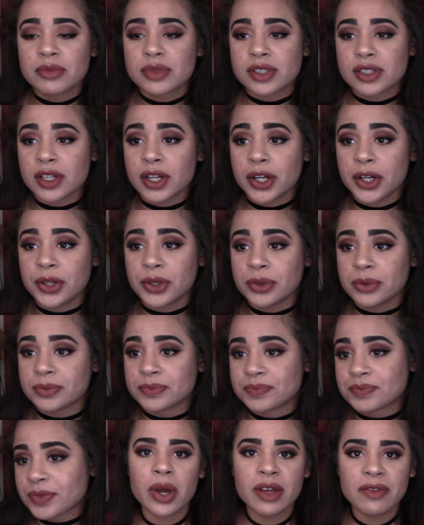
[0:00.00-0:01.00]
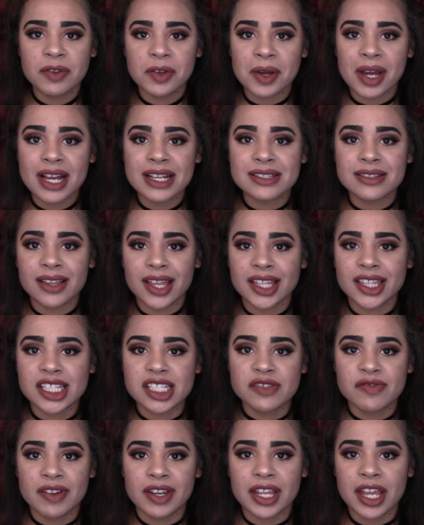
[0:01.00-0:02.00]
so if you guys like
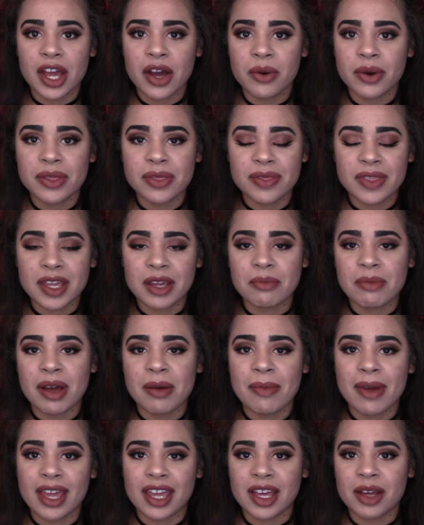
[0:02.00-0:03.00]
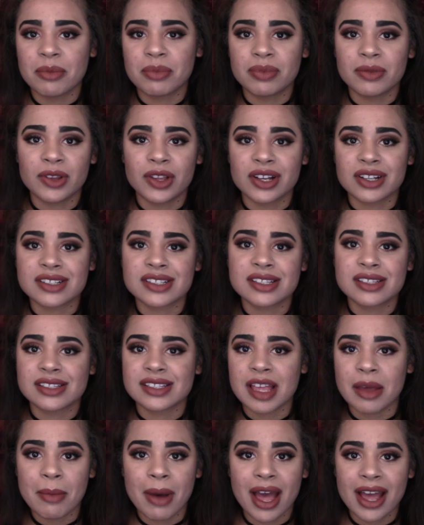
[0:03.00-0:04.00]
this video and think my makeup looks
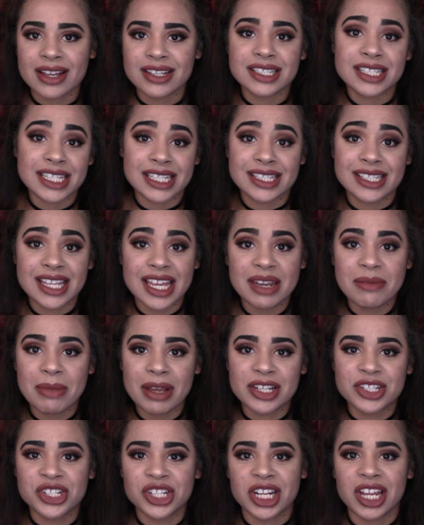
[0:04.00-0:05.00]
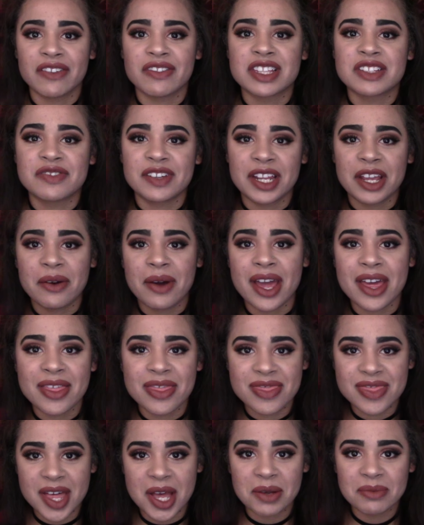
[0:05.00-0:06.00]
semi-decent, make sure to give this video a
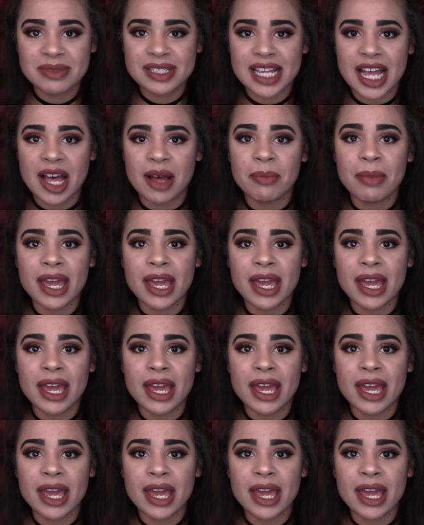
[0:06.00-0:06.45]
thumbs up.